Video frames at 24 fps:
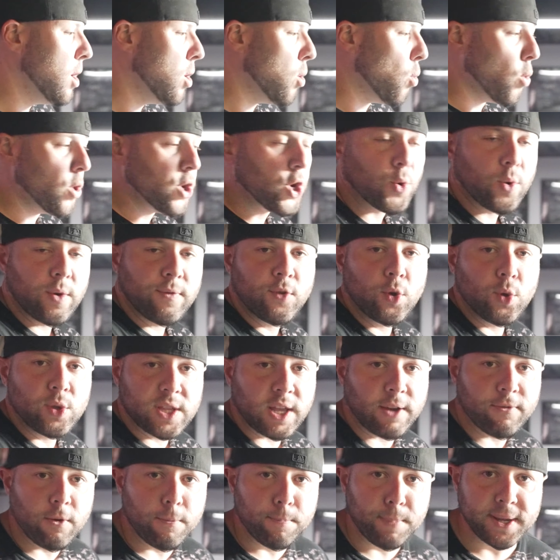when you're reviewing
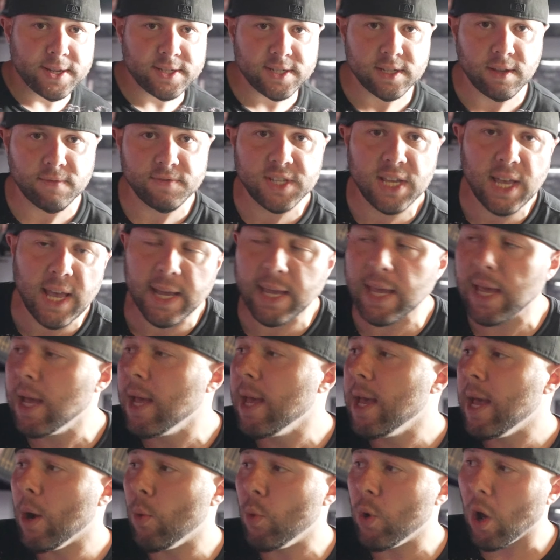different pieces of tech.
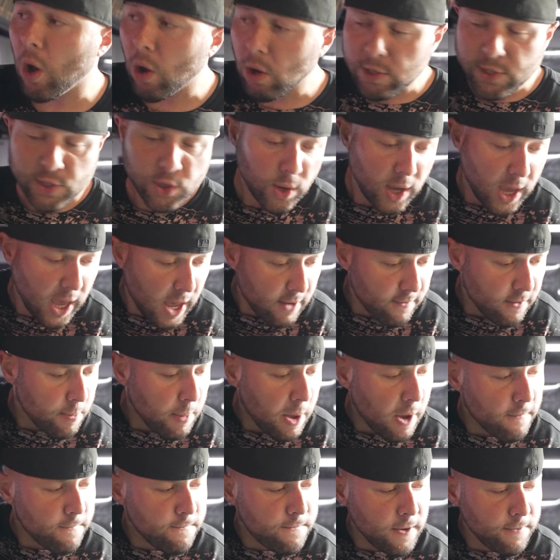But we also have
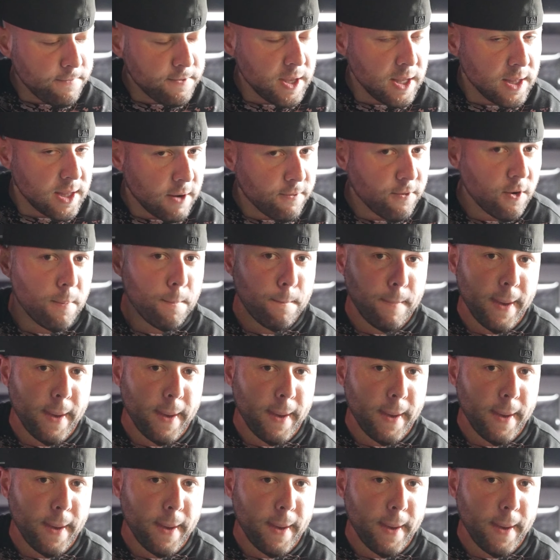about 50 different